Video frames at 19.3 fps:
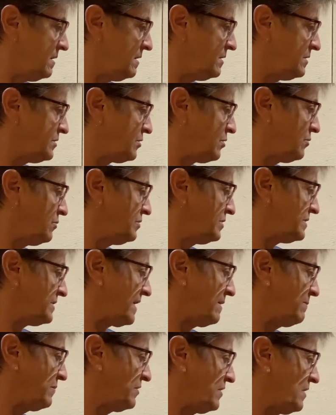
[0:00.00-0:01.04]
So
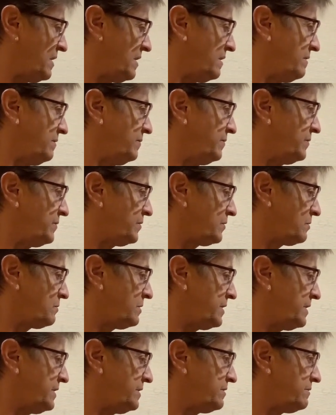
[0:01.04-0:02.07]
same thing,
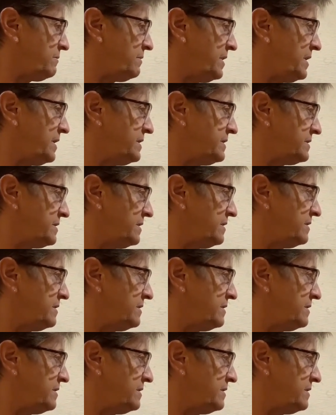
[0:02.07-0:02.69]
3 threes.